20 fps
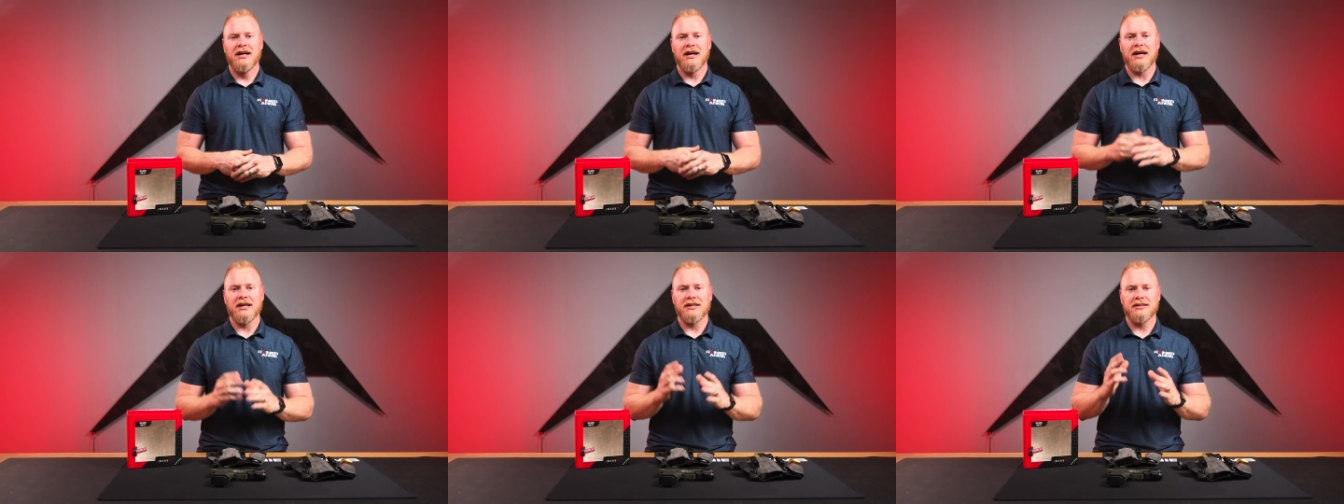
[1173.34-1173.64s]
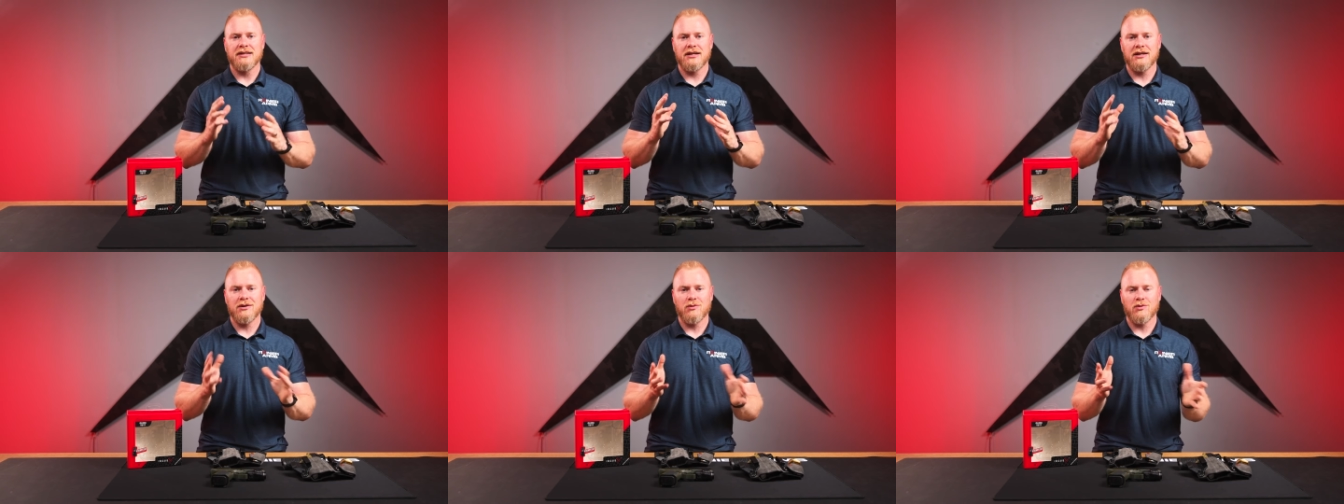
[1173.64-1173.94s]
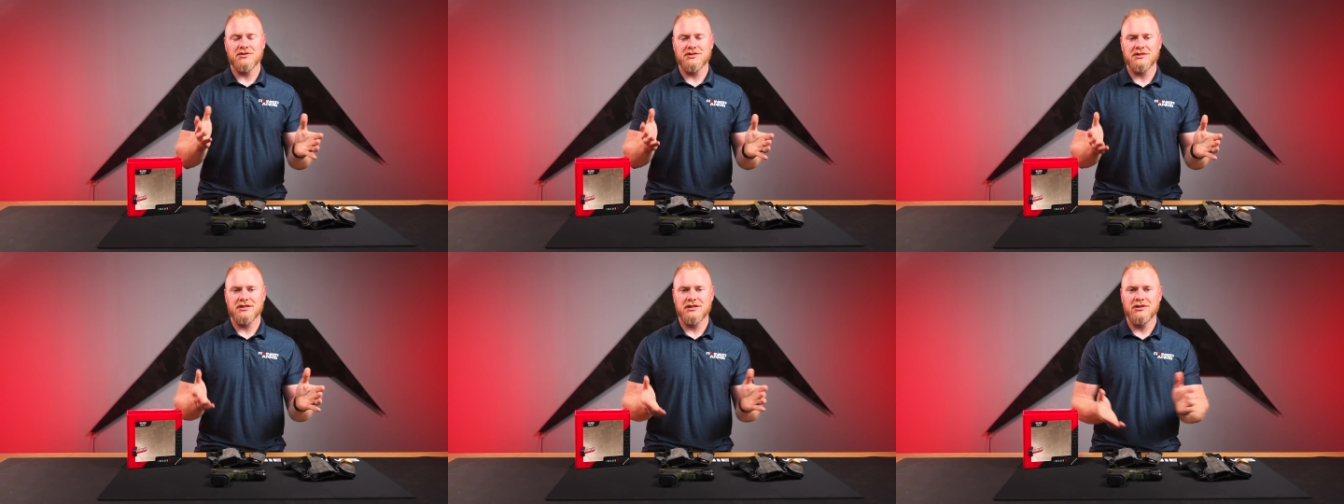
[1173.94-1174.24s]
and
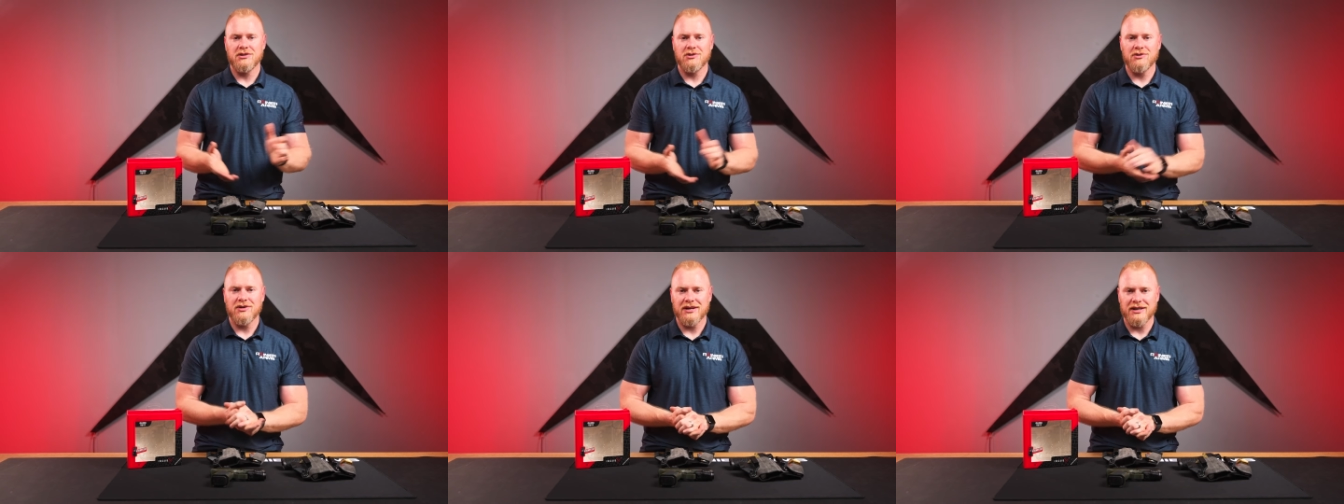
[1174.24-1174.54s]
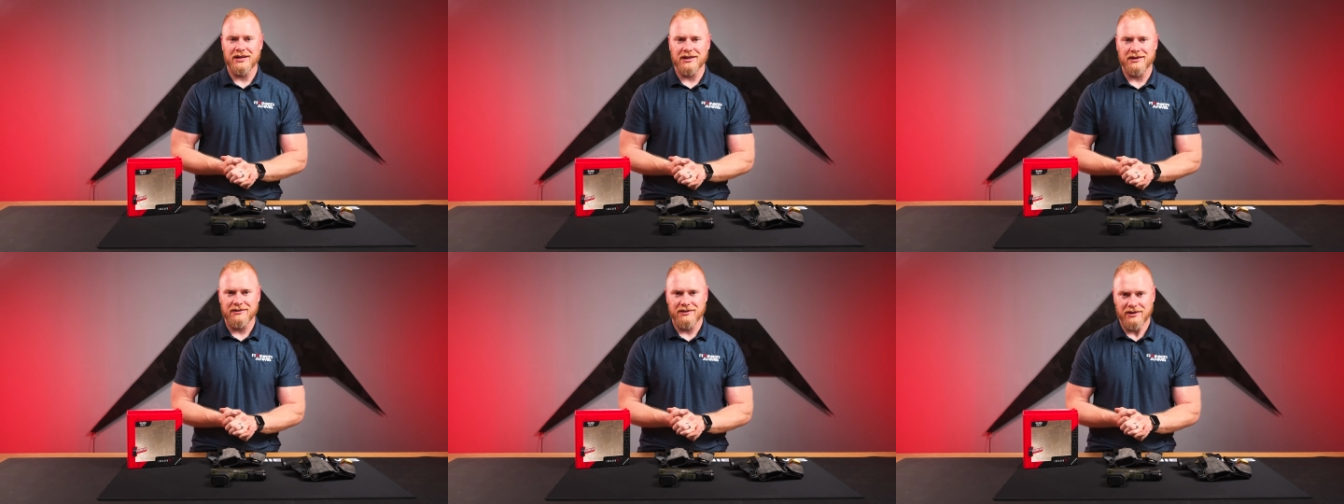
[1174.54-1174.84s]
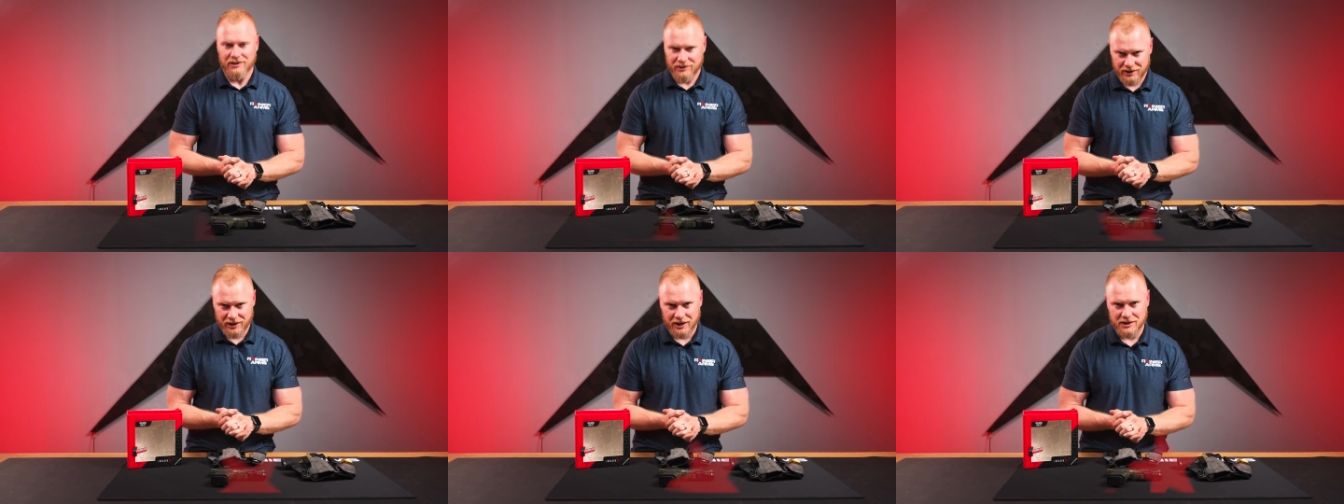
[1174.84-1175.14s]
we'll see you again
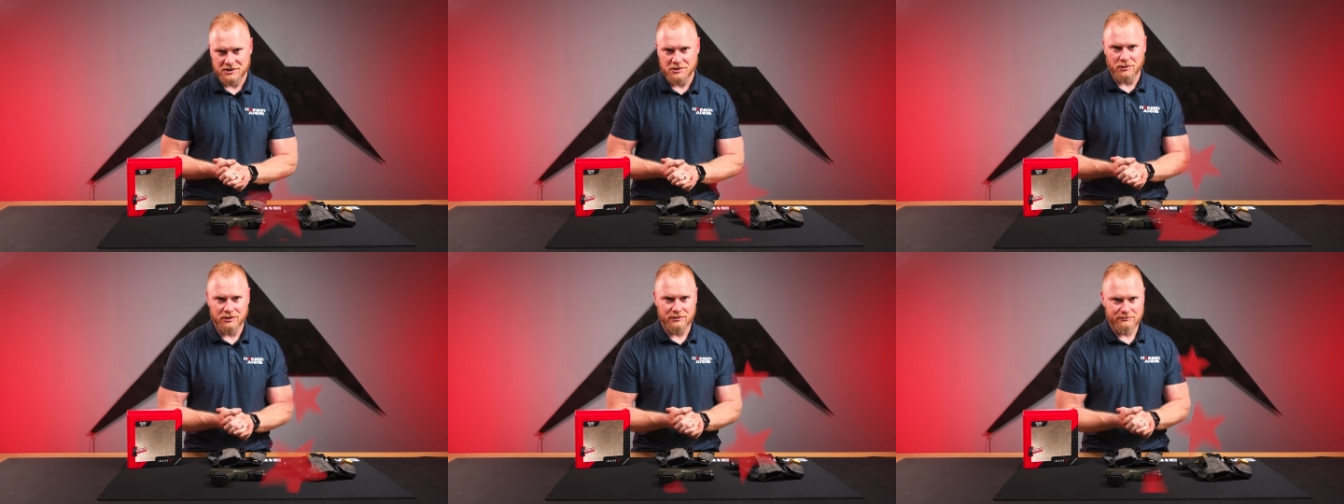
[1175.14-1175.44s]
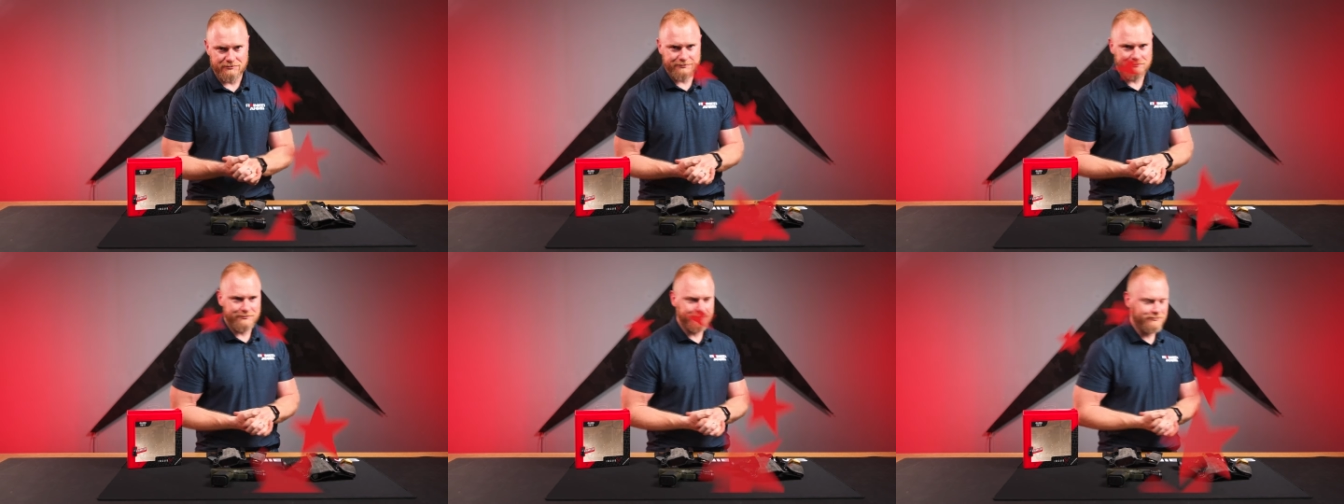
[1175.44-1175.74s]
in the next one.